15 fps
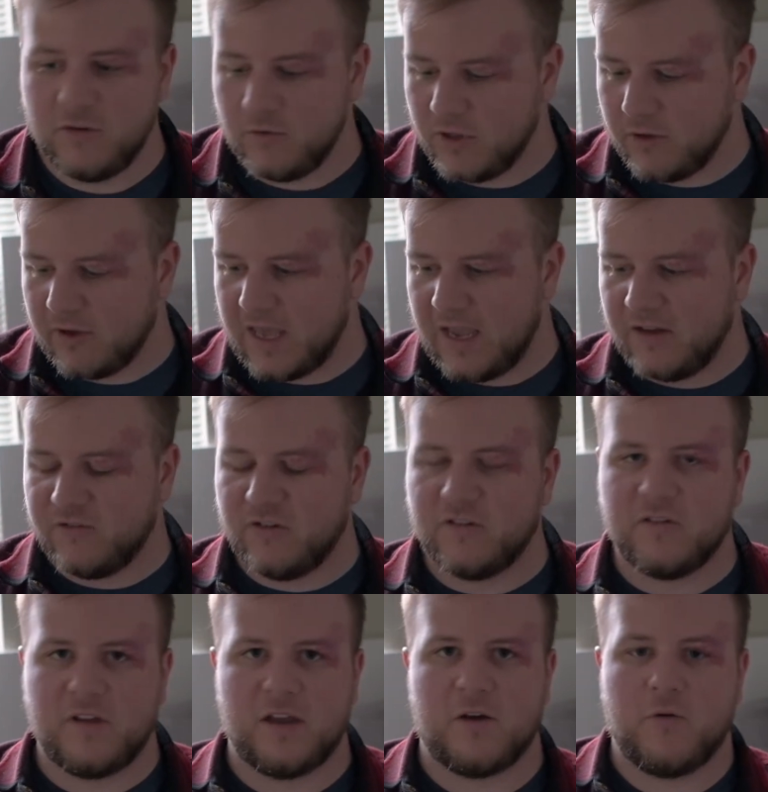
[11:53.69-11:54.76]
You can't just
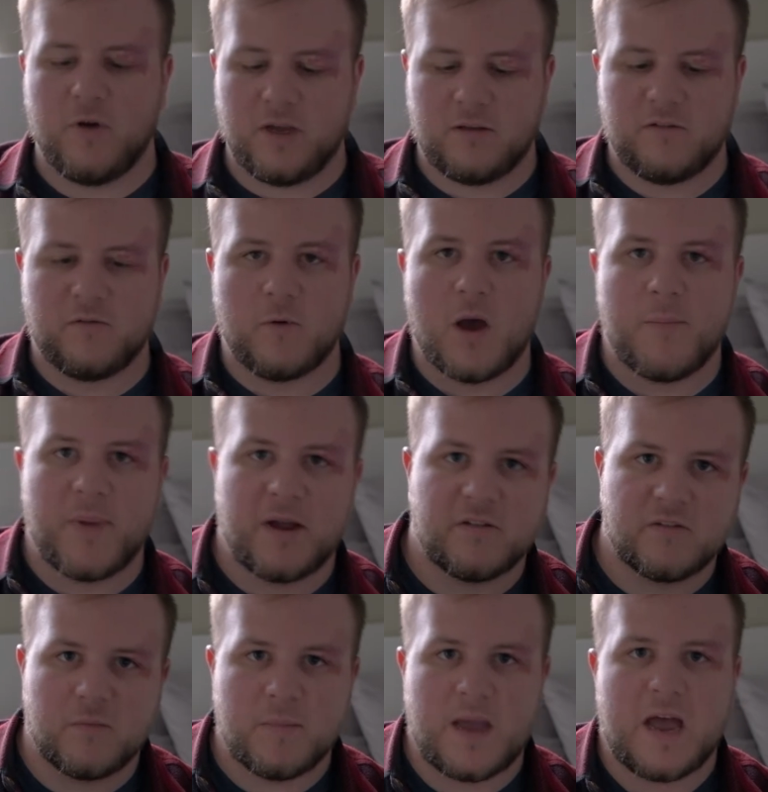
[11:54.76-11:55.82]
quick swap out
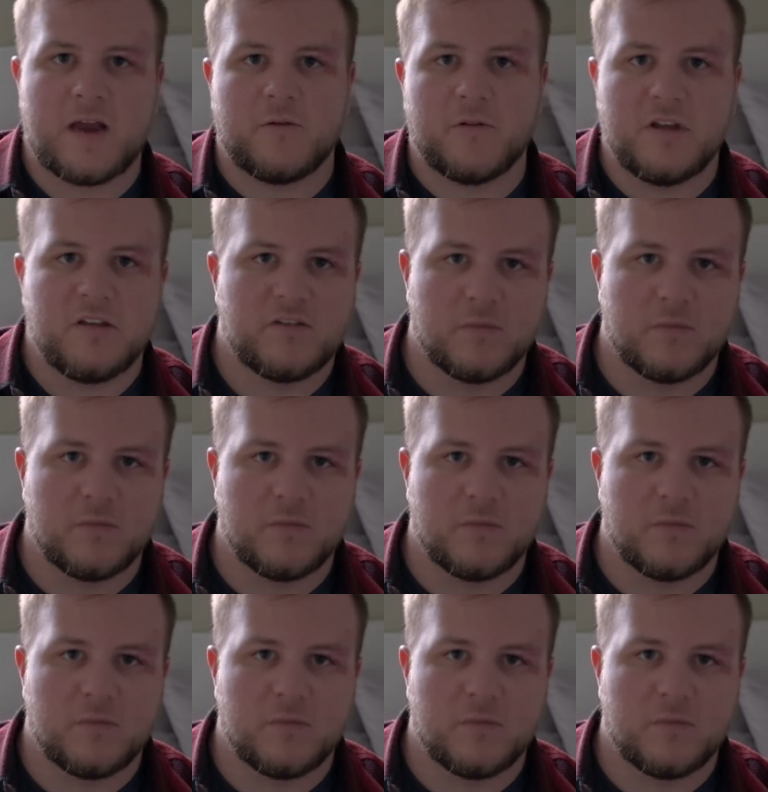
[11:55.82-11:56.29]
some batteries